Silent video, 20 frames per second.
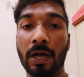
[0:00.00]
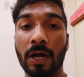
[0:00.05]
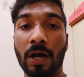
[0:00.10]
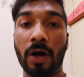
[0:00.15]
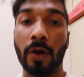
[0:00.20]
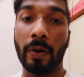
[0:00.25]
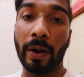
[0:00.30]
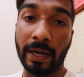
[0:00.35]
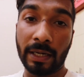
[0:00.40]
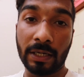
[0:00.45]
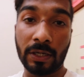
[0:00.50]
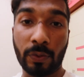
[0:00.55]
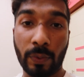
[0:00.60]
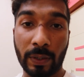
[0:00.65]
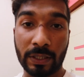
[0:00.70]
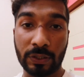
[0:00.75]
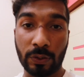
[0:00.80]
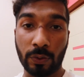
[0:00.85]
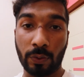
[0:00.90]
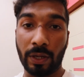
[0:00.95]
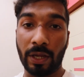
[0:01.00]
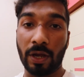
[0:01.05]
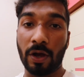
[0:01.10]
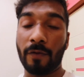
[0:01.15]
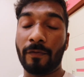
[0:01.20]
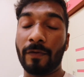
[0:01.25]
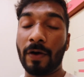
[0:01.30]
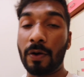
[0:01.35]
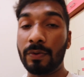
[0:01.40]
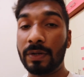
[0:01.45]
Alright, quick story
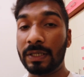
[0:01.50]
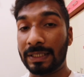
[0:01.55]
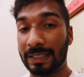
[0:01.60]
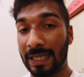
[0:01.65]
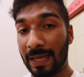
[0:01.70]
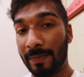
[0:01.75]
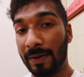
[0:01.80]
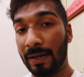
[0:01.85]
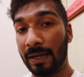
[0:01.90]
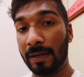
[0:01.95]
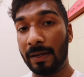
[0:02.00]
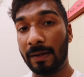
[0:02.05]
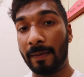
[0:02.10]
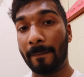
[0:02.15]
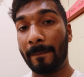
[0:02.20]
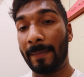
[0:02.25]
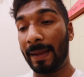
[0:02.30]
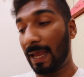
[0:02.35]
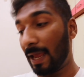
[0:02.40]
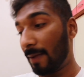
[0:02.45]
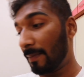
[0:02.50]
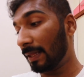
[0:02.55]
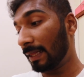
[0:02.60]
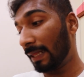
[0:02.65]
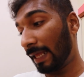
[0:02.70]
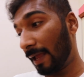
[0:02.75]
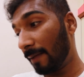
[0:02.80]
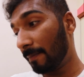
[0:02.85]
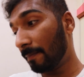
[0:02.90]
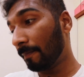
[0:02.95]
of how this table became a
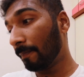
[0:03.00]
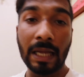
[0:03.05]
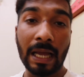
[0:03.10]
thing.